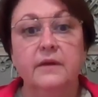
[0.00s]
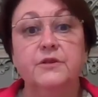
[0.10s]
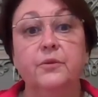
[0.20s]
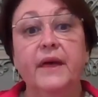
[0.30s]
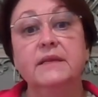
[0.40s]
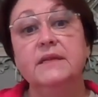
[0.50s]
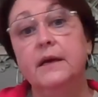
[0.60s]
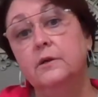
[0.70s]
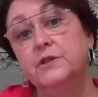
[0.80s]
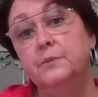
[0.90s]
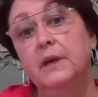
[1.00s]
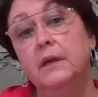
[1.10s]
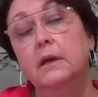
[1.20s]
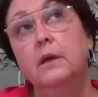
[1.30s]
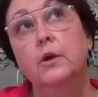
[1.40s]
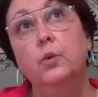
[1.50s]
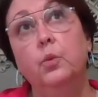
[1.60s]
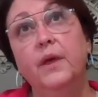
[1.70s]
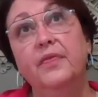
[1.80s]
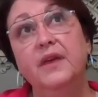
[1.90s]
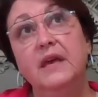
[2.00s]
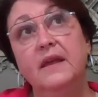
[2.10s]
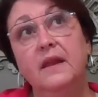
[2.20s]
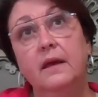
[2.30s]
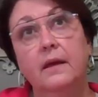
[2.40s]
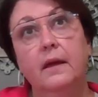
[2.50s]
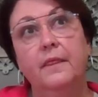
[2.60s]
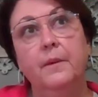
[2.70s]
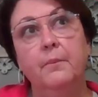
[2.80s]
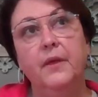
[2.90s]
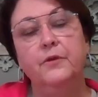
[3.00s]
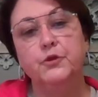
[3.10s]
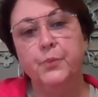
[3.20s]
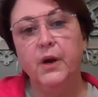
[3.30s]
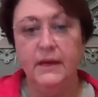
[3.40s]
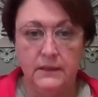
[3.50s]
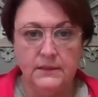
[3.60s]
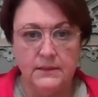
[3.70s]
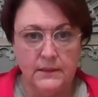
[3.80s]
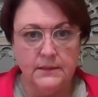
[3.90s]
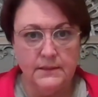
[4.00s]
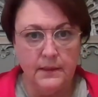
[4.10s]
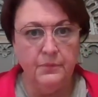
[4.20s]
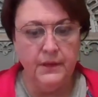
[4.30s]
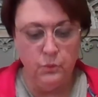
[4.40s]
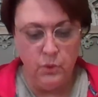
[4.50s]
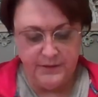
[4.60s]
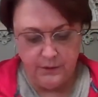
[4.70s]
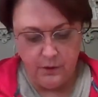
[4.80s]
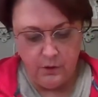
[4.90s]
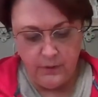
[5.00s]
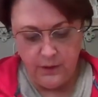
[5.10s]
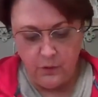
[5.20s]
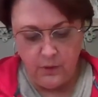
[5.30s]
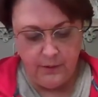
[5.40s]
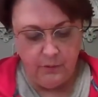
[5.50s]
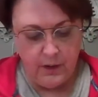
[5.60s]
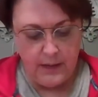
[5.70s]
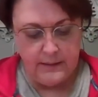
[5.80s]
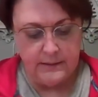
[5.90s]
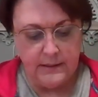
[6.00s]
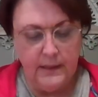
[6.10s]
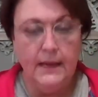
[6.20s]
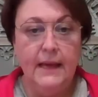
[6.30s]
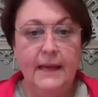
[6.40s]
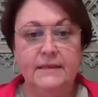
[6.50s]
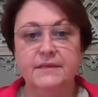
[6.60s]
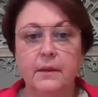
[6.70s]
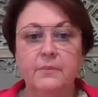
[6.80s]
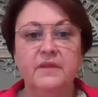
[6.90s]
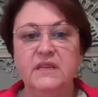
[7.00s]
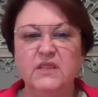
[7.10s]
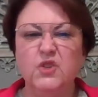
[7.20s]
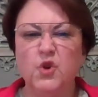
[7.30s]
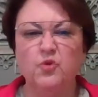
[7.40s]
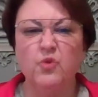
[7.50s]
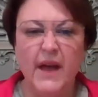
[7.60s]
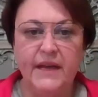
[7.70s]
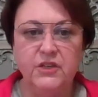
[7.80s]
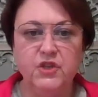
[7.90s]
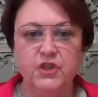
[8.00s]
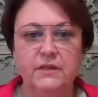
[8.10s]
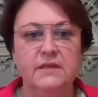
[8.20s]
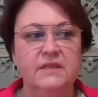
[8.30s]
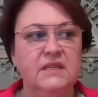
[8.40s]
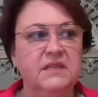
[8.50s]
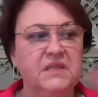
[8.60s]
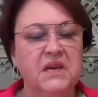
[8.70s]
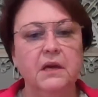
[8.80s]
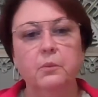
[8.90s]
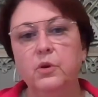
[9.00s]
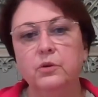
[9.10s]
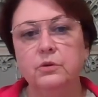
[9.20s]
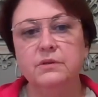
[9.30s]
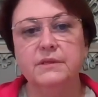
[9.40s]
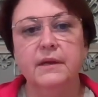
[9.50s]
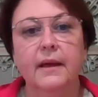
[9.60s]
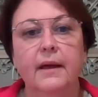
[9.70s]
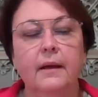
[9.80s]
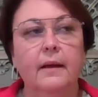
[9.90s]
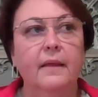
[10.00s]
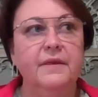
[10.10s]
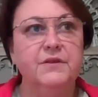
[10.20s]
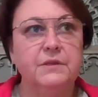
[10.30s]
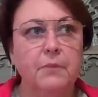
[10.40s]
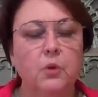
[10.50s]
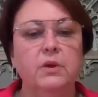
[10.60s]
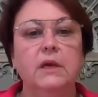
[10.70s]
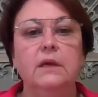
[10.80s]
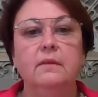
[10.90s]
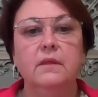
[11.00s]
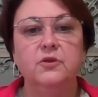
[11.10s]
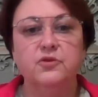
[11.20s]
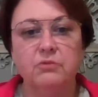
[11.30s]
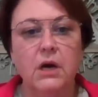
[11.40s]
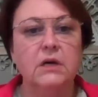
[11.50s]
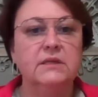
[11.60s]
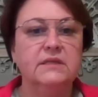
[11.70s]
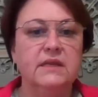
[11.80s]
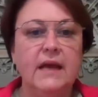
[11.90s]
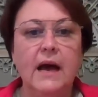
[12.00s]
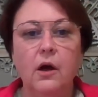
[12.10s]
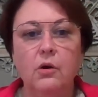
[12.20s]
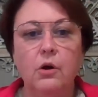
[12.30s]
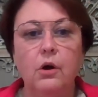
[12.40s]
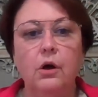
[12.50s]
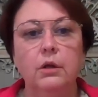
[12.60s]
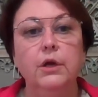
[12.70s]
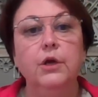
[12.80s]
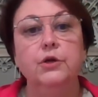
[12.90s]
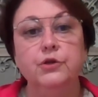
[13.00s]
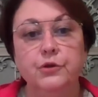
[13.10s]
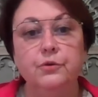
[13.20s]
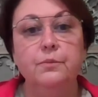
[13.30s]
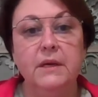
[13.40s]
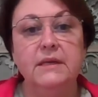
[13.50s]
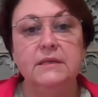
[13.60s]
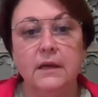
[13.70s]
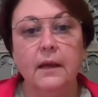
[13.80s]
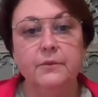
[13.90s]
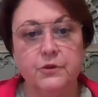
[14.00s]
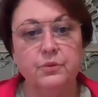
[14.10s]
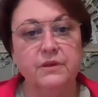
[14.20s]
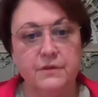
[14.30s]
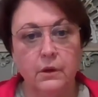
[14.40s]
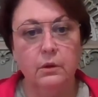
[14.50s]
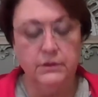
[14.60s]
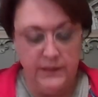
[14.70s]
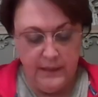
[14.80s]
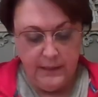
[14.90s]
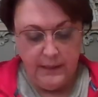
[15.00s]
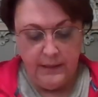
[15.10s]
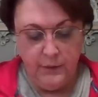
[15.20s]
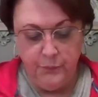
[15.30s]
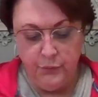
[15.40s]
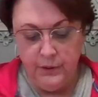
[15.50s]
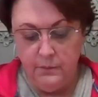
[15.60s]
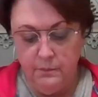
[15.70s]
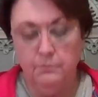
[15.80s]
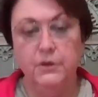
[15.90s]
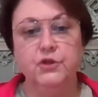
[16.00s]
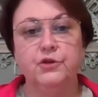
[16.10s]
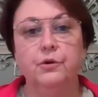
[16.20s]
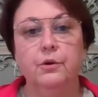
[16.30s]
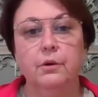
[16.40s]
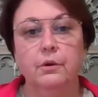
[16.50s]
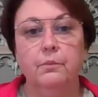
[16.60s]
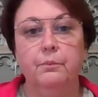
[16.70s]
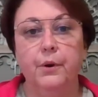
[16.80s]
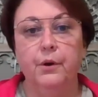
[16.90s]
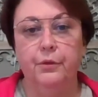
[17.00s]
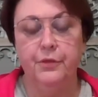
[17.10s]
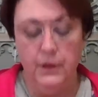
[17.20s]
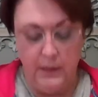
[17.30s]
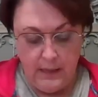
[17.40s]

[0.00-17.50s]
So that tells me within the mother's pregnancy, something wasn't going quite right. And some of these teratogens, these chemicals, uh, the smoking, the drugs, the alcohol, do many times result in a premature birth.